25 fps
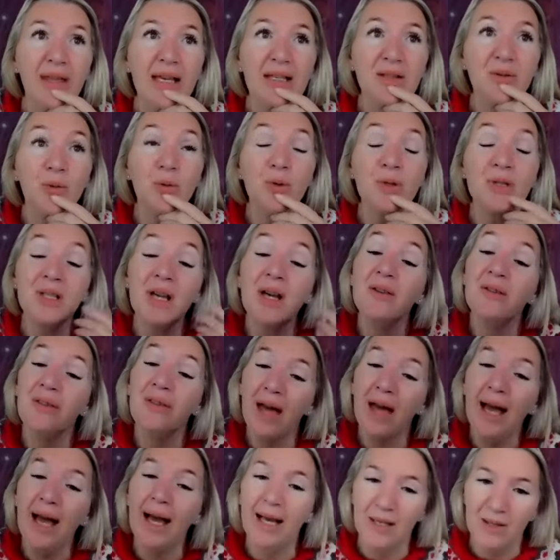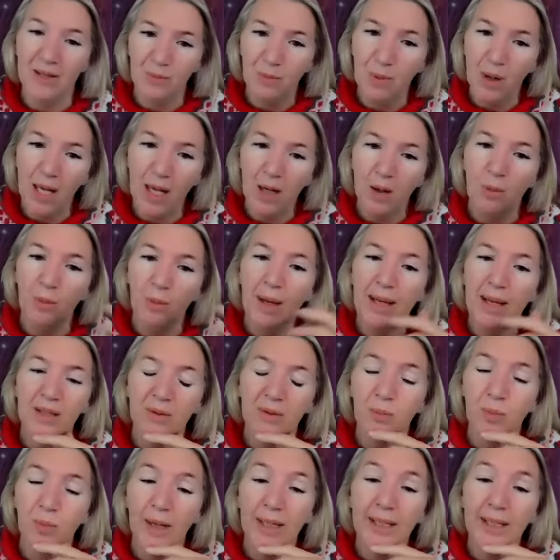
there's also that as well where,